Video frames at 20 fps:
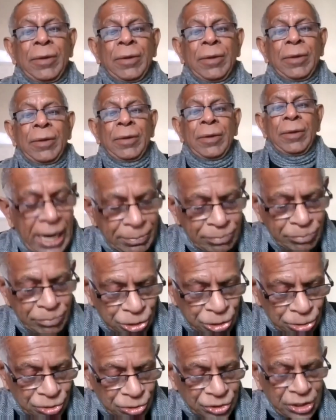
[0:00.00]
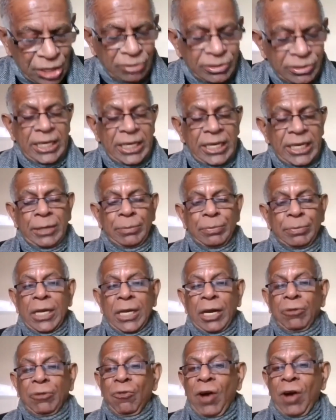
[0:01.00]
But Trump chose Saudi
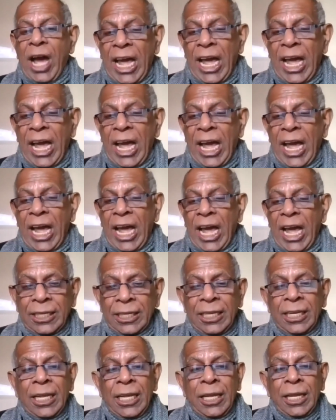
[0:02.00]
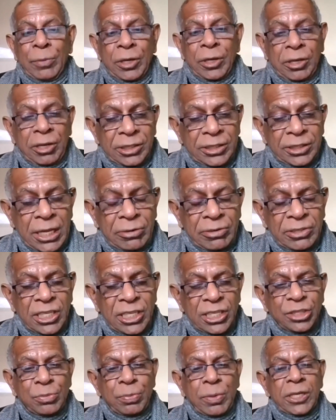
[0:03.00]
Arabia. Why? Because there
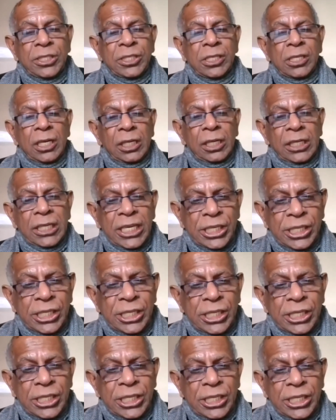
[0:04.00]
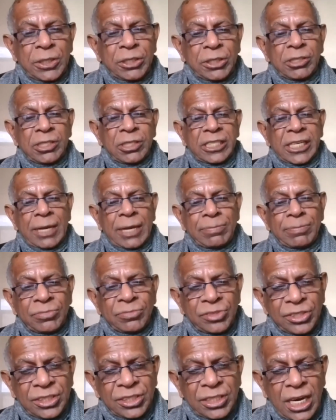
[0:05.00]
was a special relationship between
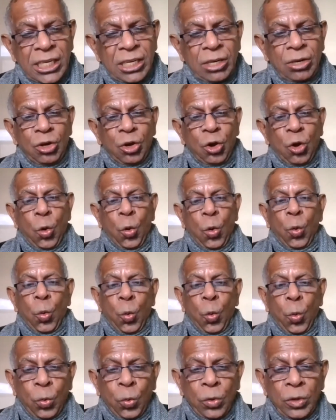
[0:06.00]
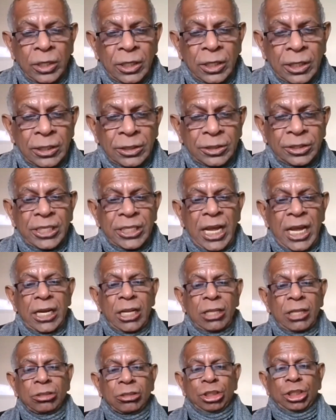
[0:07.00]
Trump's son-in-law,
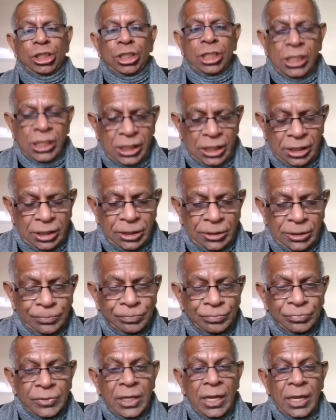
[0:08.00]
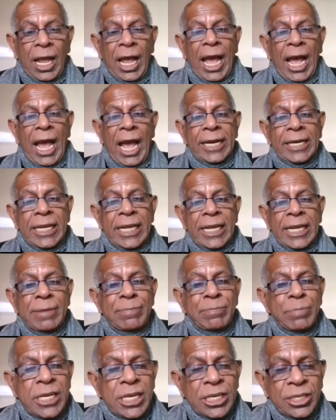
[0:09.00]
Jared Kushner, and
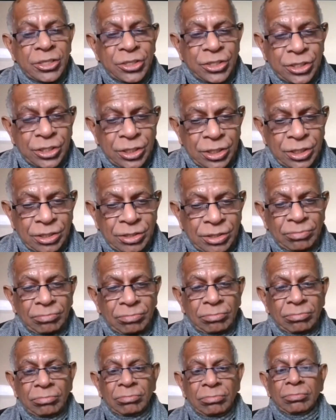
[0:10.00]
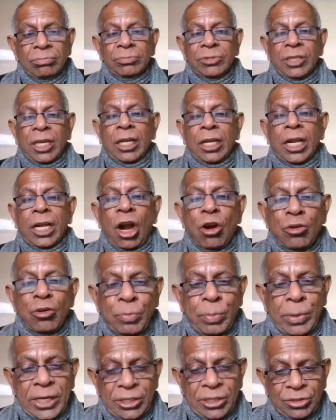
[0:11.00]
MBS, the
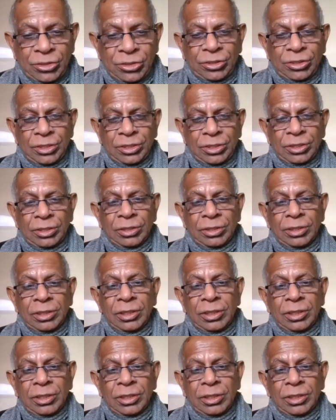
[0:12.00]
crown prince.